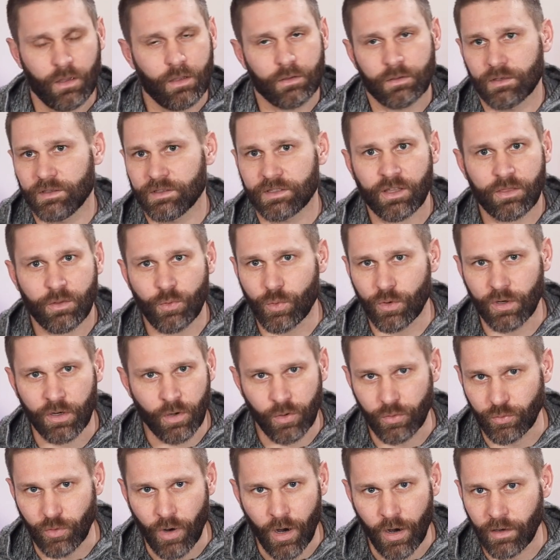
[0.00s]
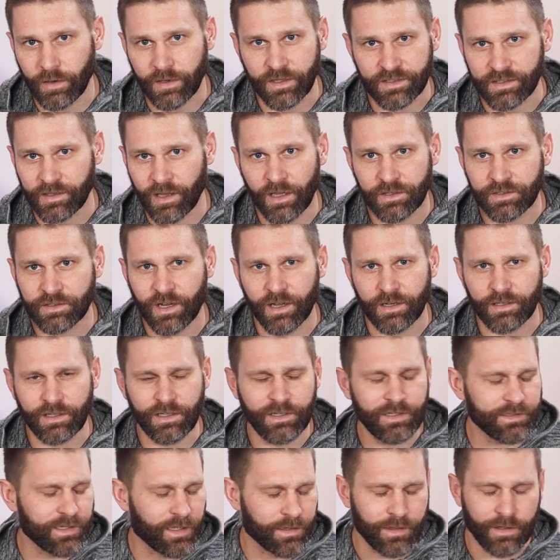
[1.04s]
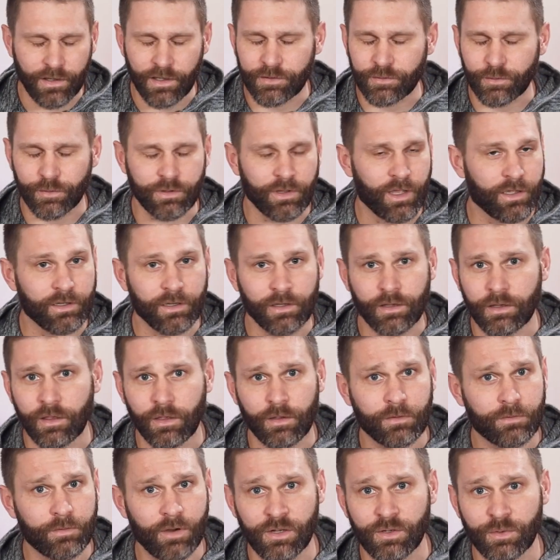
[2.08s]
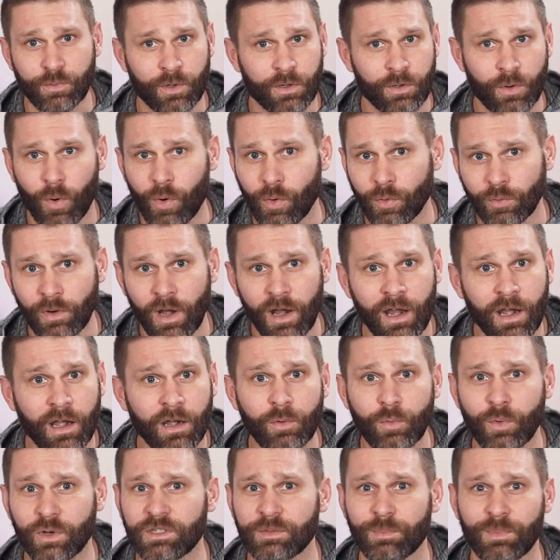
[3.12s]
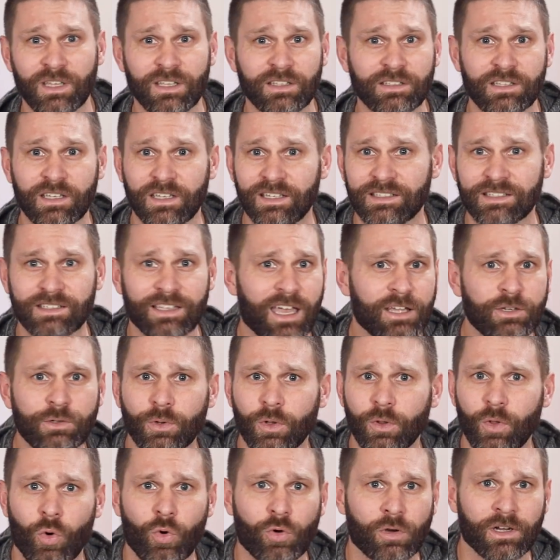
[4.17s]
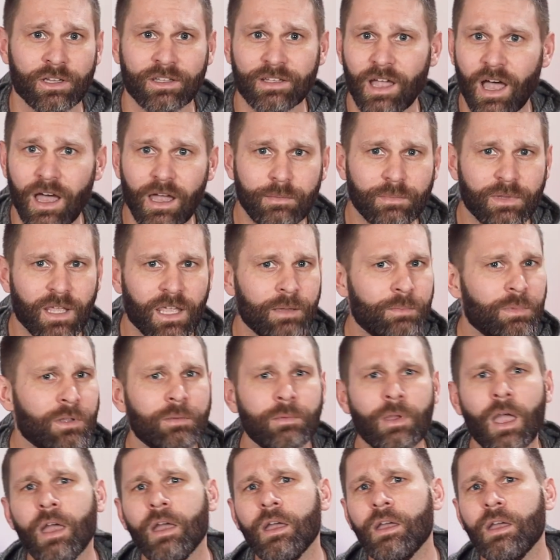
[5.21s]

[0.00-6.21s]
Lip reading: Turns out the word horary is not Chinese. I think it's related to the French word horaire, which means a schedule or a timetable.